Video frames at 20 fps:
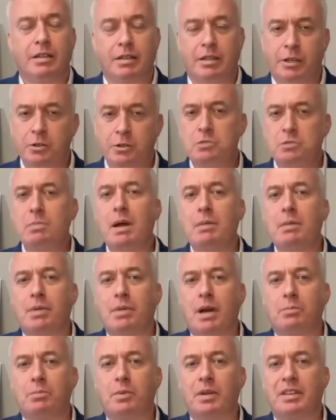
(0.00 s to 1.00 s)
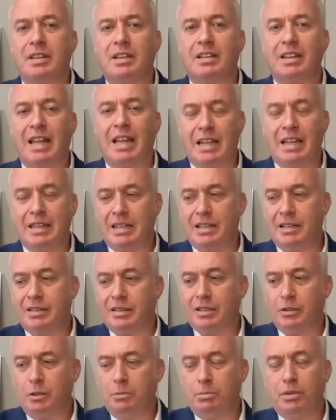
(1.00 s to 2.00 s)
here's my problem with the, the,
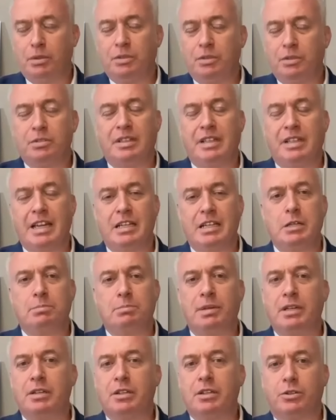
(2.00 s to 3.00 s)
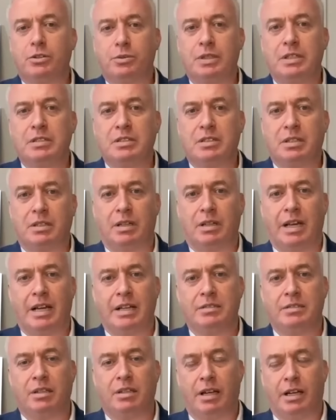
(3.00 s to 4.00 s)
the liberals and the NDP and the Greens in the
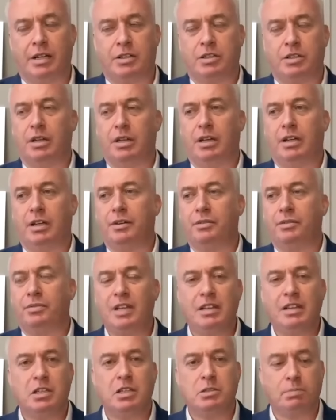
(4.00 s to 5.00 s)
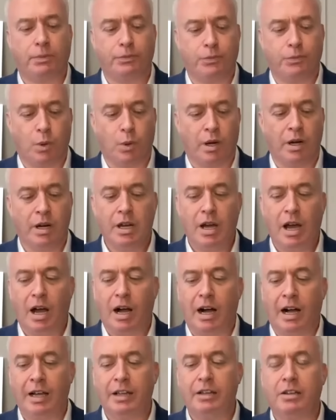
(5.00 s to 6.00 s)
last election. And I've said this before.
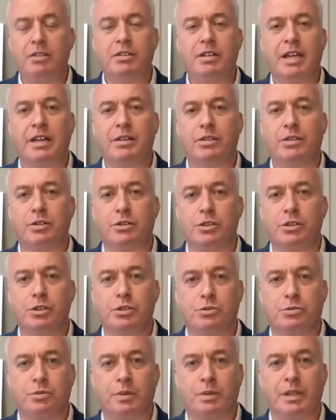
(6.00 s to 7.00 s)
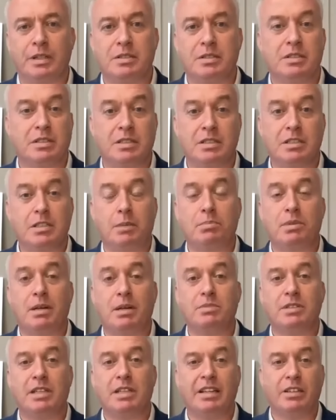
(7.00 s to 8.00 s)
I could get their news releases, and
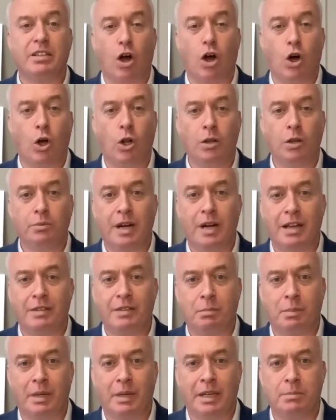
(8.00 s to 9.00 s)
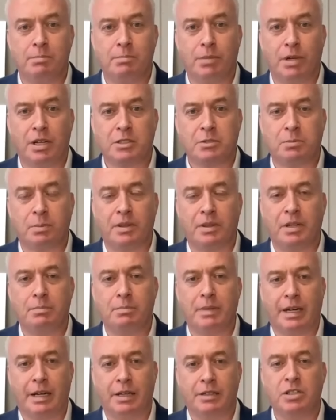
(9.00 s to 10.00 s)
sometimes they'd all arrive in my inbox within
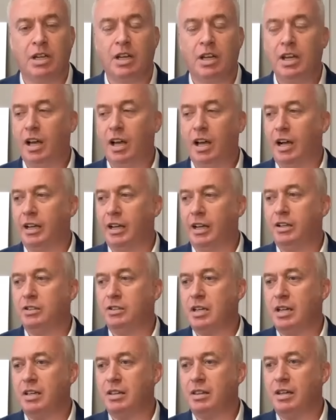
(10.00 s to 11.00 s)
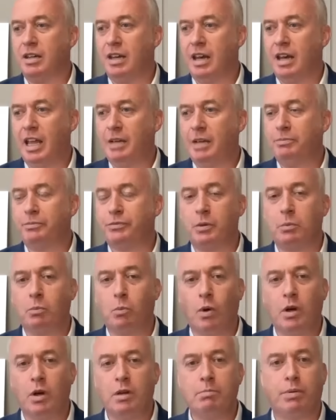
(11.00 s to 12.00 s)
minutes. I could take the name from
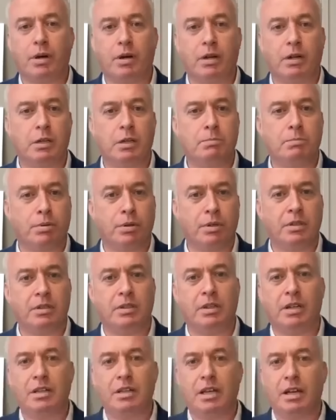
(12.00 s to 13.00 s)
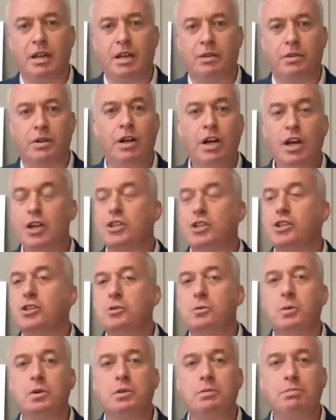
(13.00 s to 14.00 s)
one party, put it on the other.
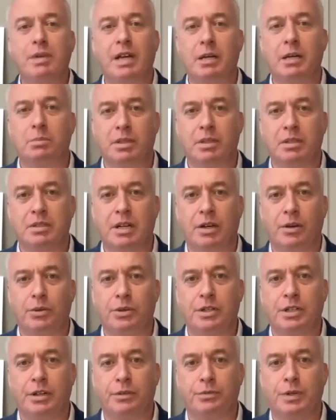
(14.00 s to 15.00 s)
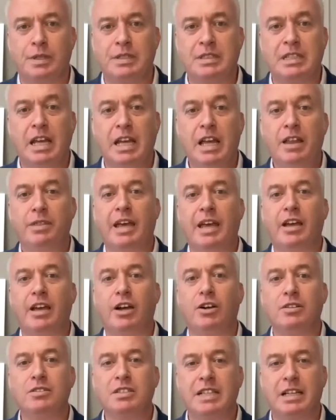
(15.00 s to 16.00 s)
You wouldn't be able to tell the difference. They
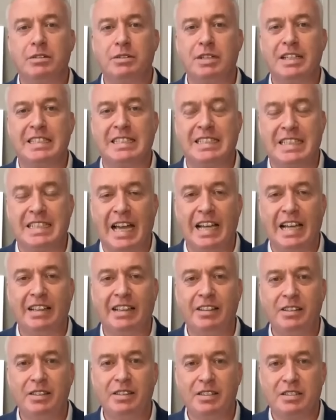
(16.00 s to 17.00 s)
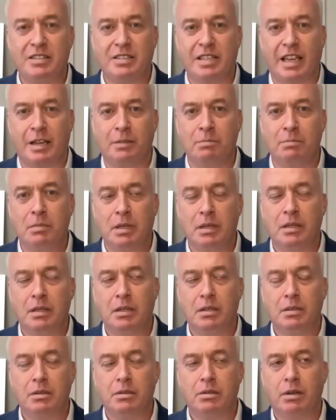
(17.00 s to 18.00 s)
all sound exactly the same.
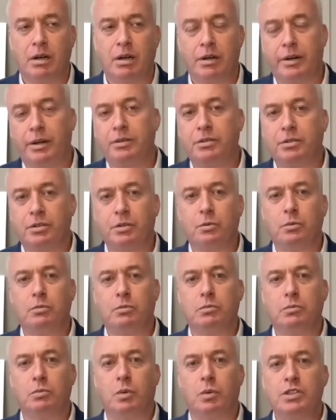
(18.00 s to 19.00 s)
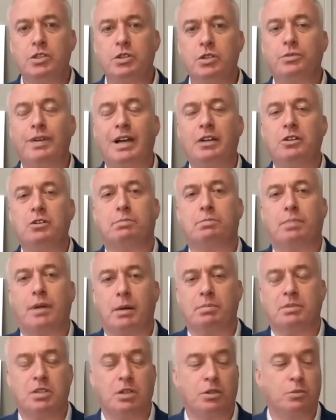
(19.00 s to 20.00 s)
All right, so what's your value
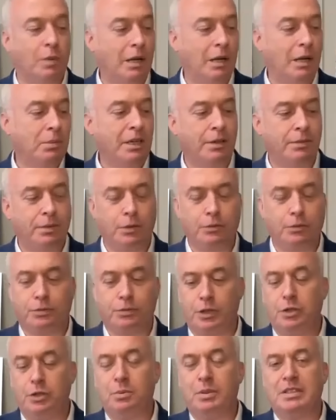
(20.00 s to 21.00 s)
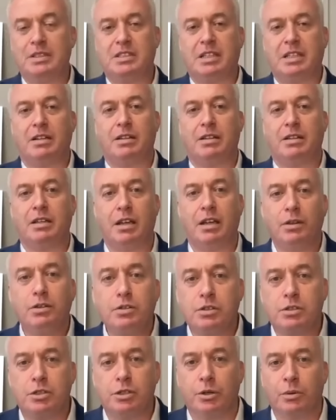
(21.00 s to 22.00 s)
proposition? Why would I vote for you instead of the
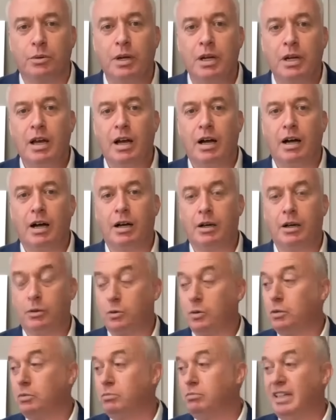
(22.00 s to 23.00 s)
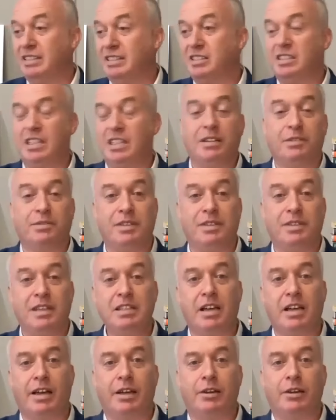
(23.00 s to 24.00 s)
other two? Uh, or instead of this
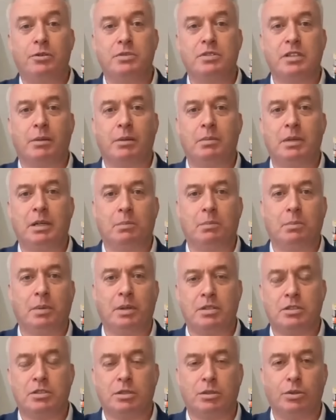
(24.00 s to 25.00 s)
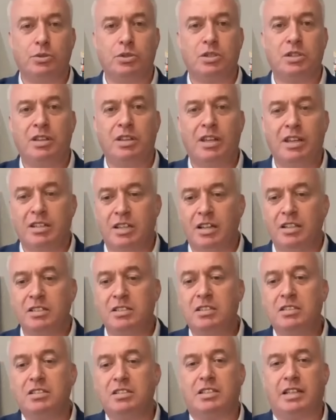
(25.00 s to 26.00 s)
guy who's coming up with a solution that
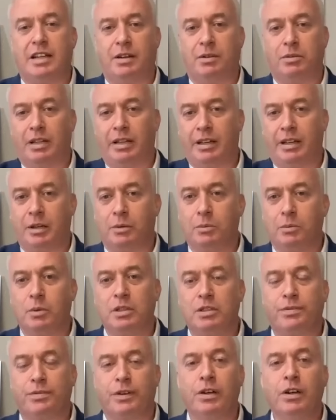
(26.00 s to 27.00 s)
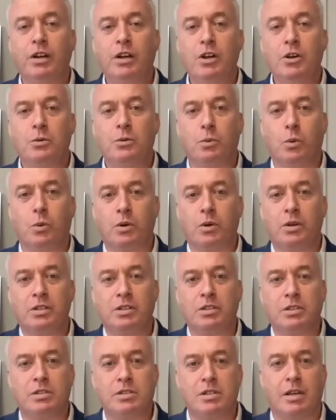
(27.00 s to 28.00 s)
doesn't sound like it was for
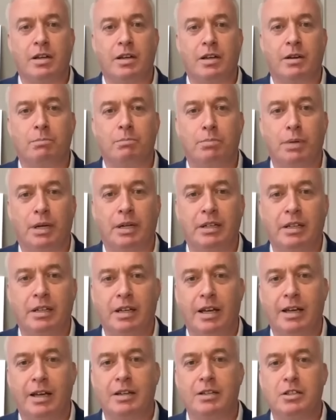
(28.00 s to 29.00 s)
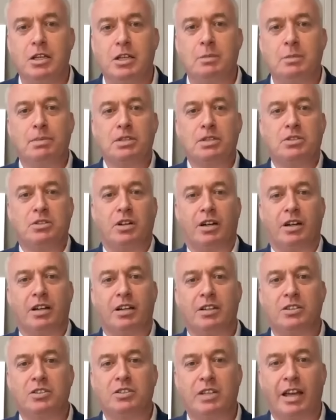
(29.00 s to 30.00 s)
Warren's uh, buddy mm. in Deepest
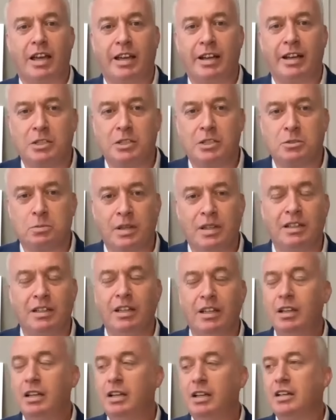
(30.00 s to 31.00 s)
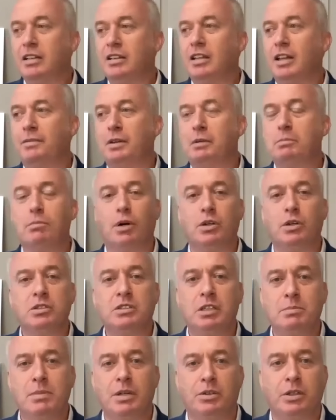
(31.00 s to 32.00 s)
Darkest Annex, where they li- live in
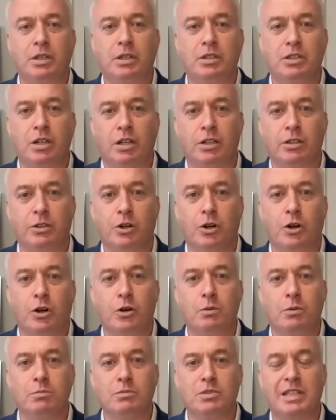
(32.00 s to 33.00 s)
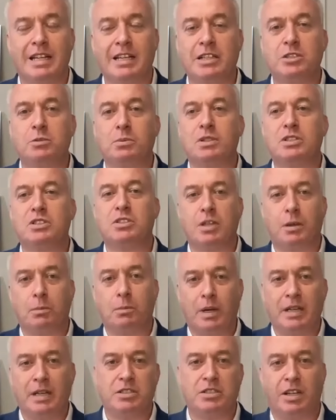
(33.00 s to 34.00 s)
multi million dollar homes next to a
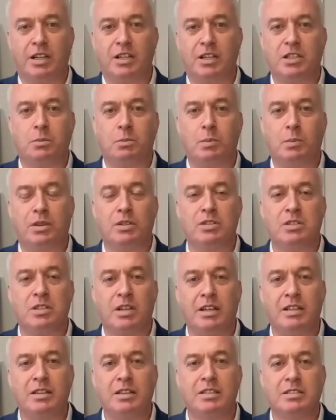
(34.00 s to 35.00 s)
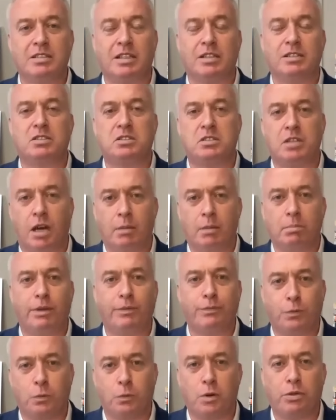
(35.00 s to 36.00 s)
subway station with a sign that says, Stop the
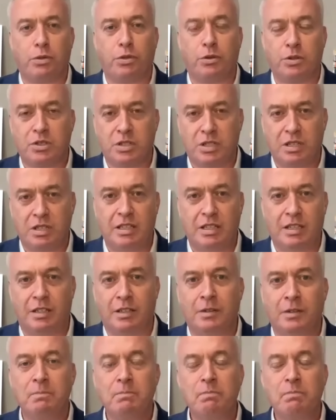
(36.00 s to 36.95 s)
413.